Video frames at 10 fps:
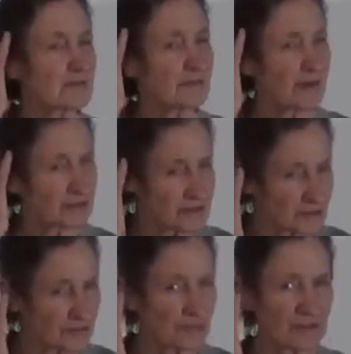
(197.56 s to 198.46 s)
an effect
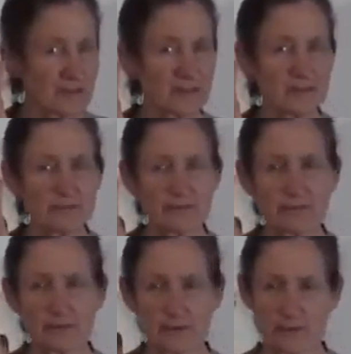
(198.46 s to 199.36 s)
to relieve
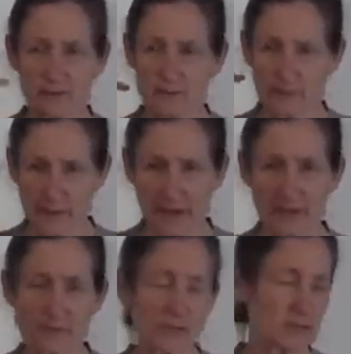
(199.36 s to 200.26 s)
the
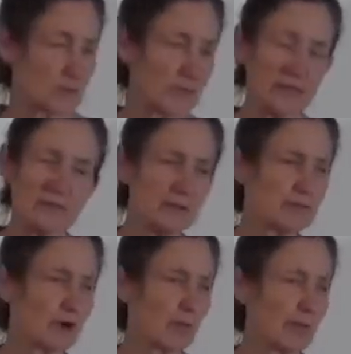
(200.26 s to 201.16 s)
pain, because whenever
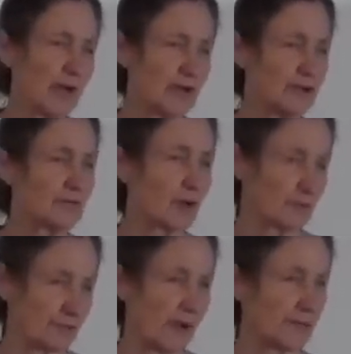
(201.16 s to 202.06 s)
you've got pain, you've
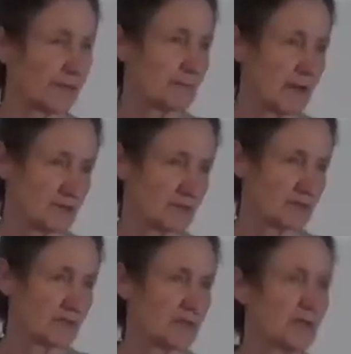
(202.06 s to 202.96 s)
got cramping
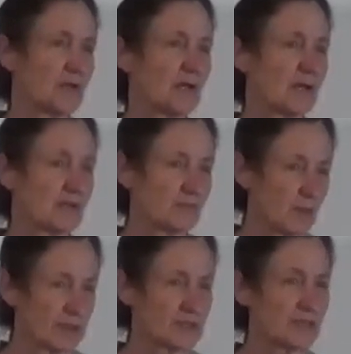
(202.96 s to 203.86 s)
muscles, and
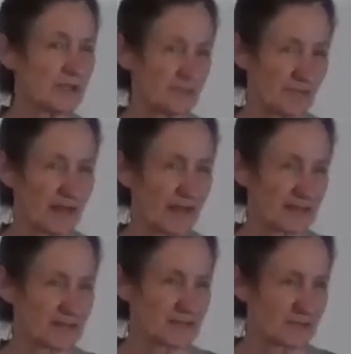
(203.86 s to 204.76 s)
moist heat
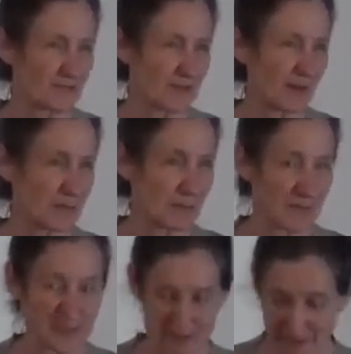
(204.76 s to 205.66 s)
relaxes cramping
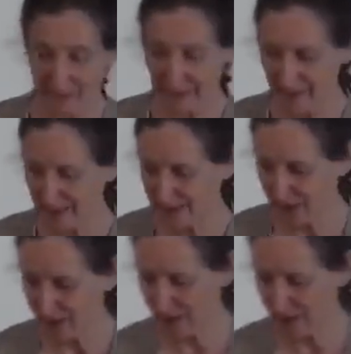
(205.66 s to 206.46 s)
muscle, so